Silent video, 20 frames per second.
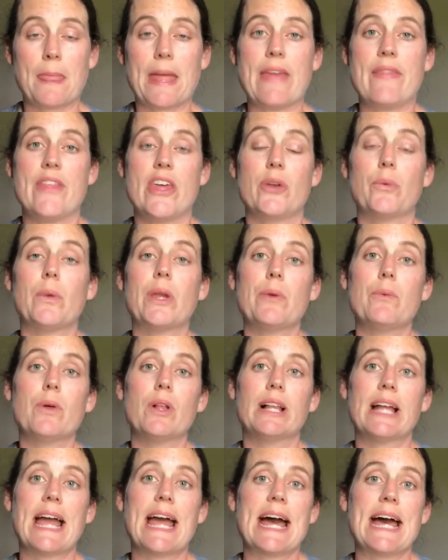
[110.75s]
And then we
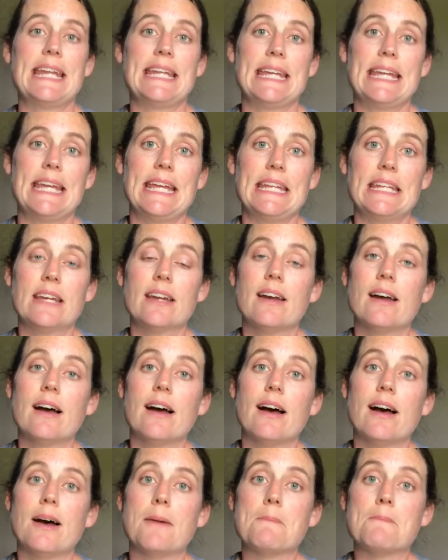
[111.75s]
will add in
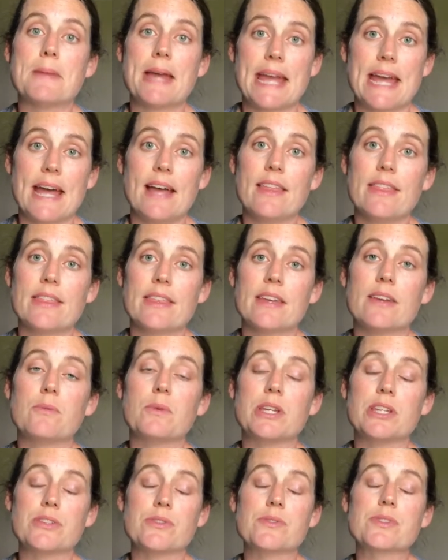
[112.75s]
math. We
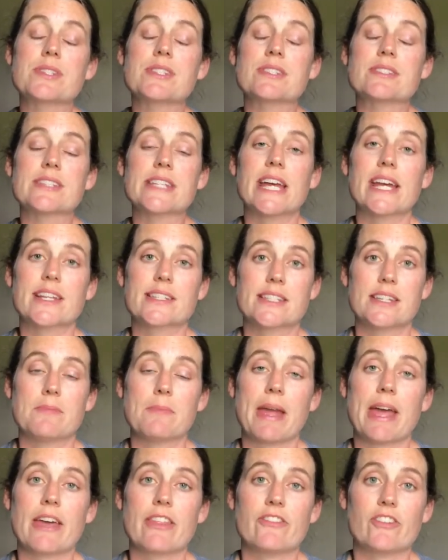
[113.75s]
use Saxon
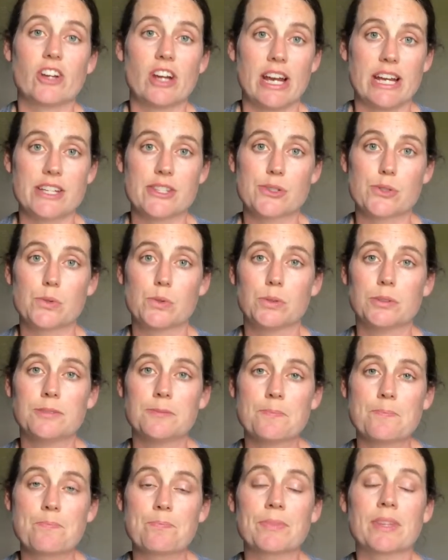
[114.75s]
math for high school.
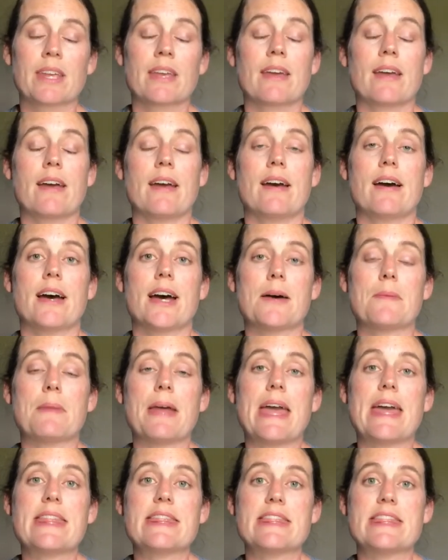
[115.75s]

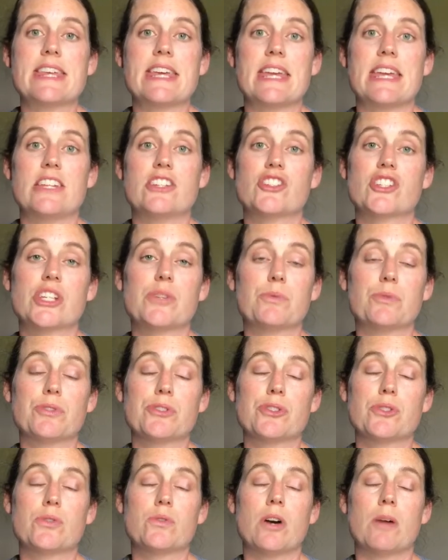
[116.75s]
And then she will
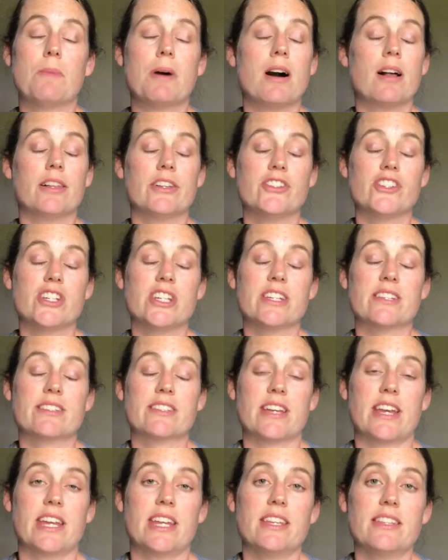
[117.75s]
do Apology of
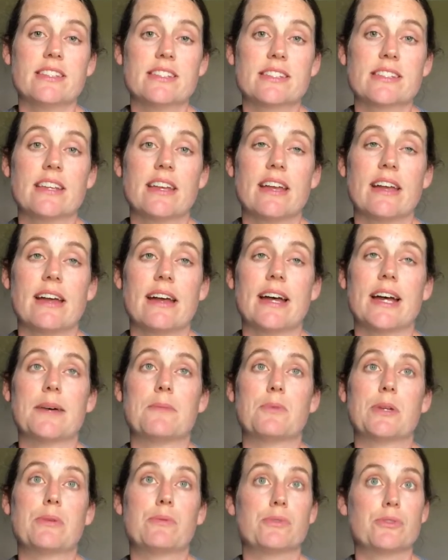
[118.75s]
Science.
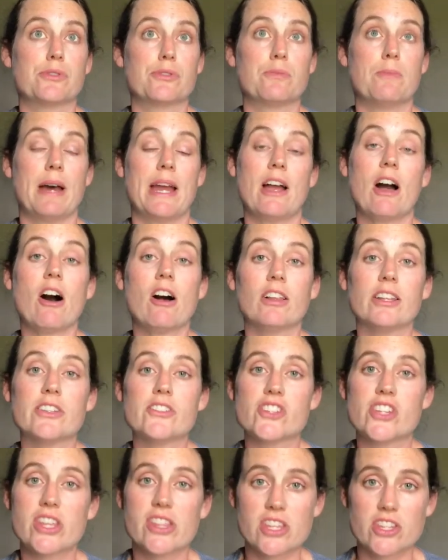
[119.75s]
We will do
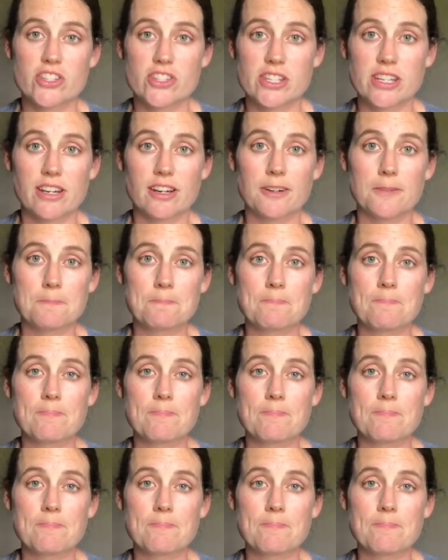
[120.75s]
biology this year.